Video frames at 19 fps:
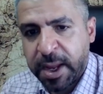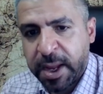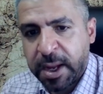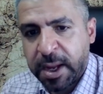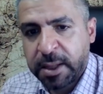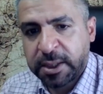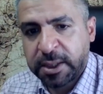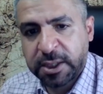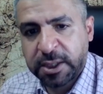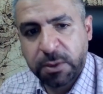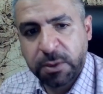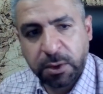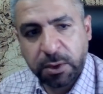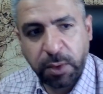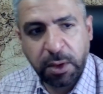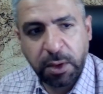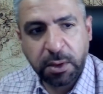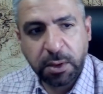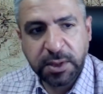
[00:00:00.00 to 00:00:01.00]
This is what we
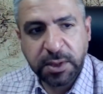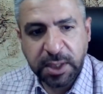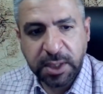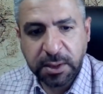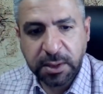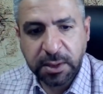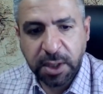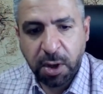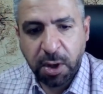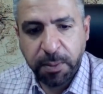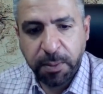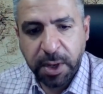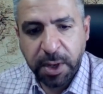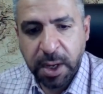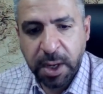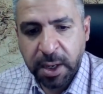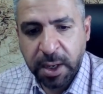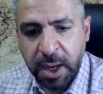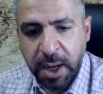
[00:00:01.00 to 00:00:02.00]
call
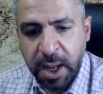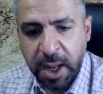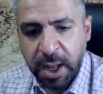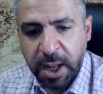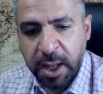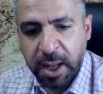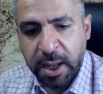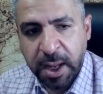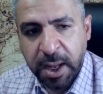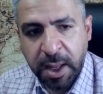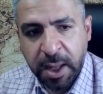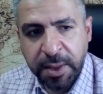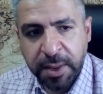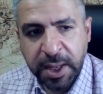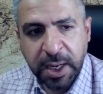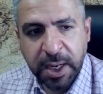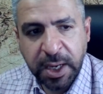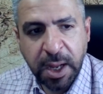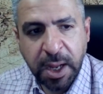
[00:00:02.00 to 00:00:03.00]
centrilobular.
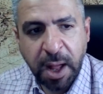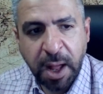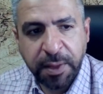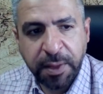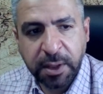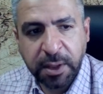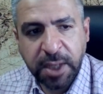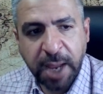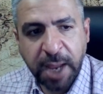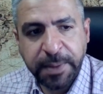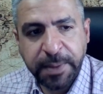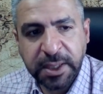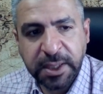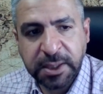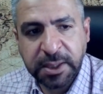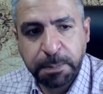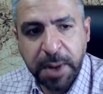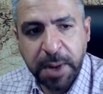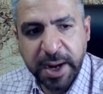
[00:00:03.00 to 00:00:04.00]
The other type is
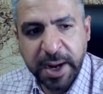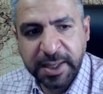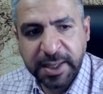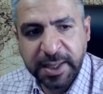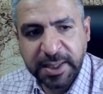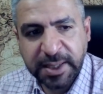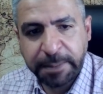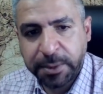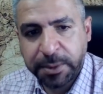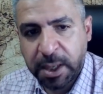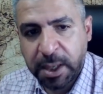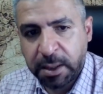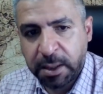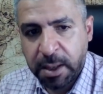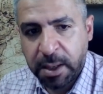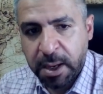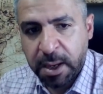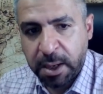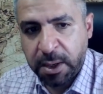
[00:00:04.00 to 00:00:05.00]
paraseptal.
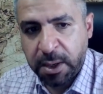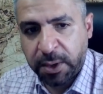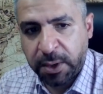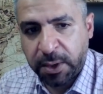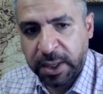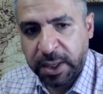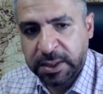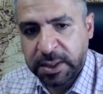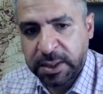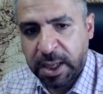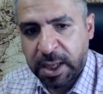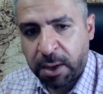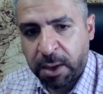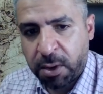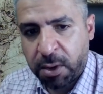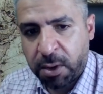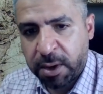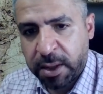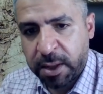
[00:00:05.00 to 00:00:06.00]
You can see
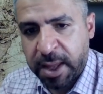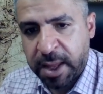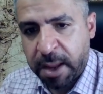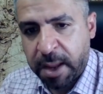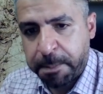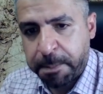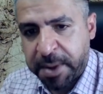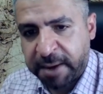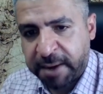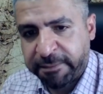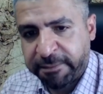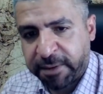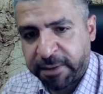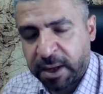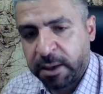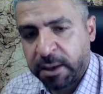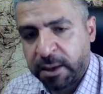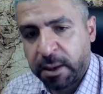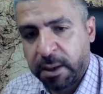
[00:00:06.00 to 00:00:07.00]
along the
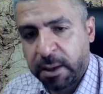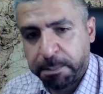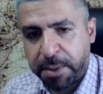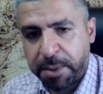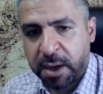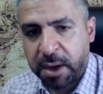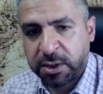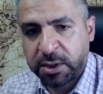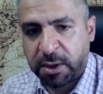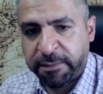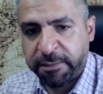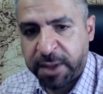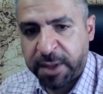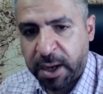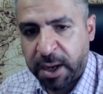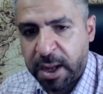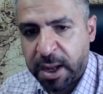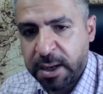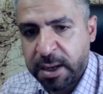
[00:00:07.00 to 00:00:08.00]
peripheral parts of the
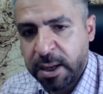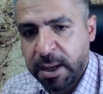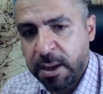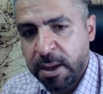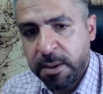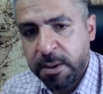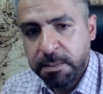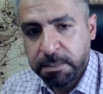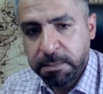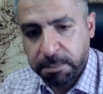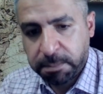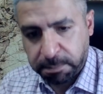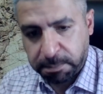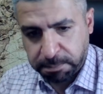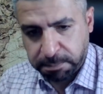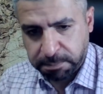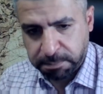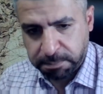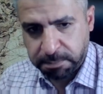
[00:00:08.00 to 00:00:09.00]
lung,
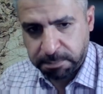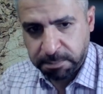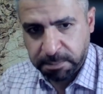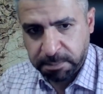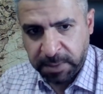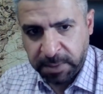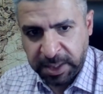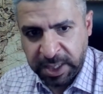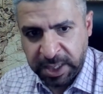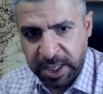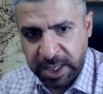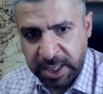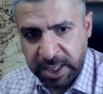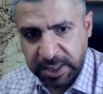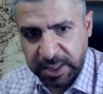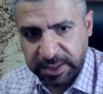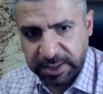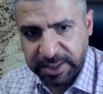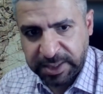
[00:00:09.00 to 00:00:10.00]
the
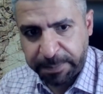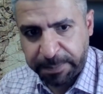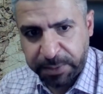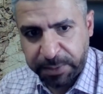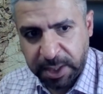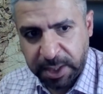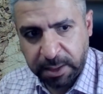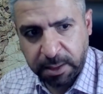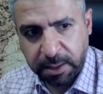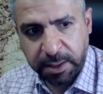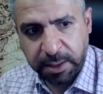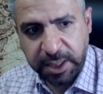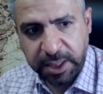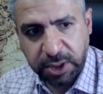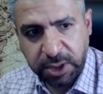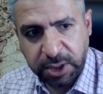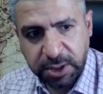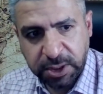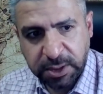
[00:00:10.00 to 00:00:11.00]
septal
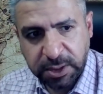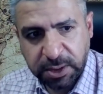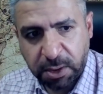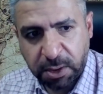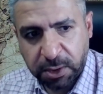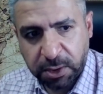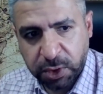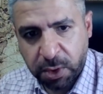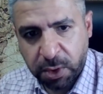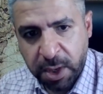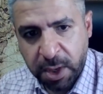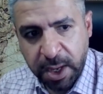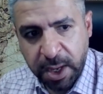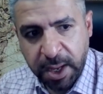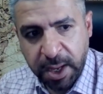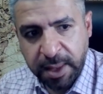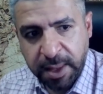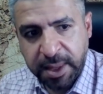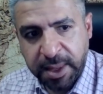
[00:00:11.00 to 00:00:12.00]
regions, also
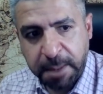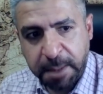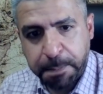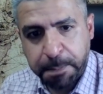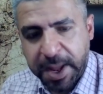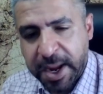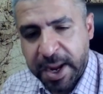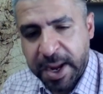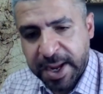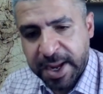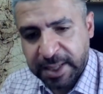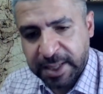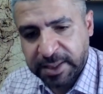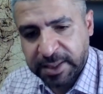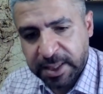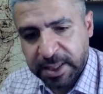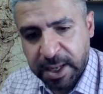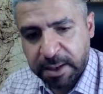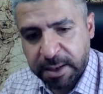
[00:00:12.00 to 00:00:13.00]
the
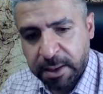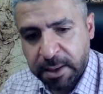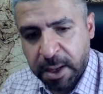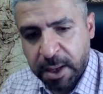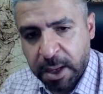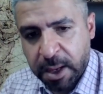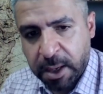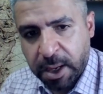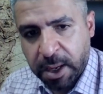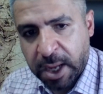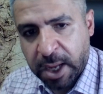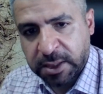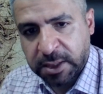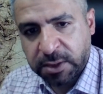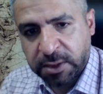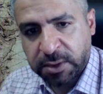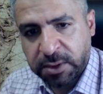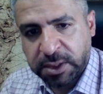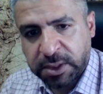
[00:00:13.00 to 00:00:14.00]
panacinar. As
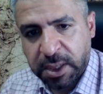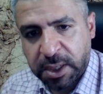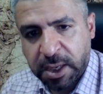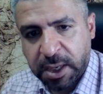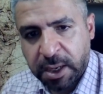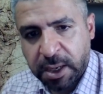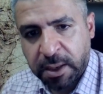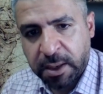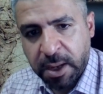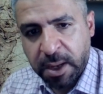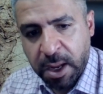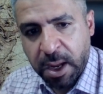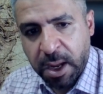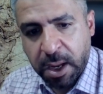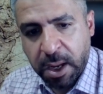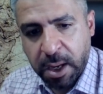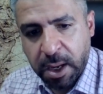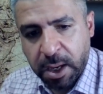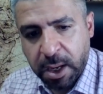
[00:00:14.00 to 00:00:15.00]
you see here,
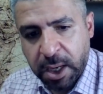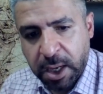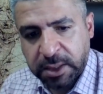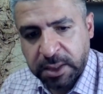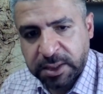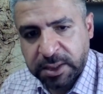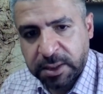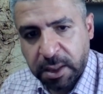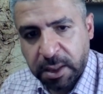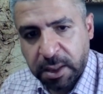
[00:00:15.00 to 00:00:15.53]
it's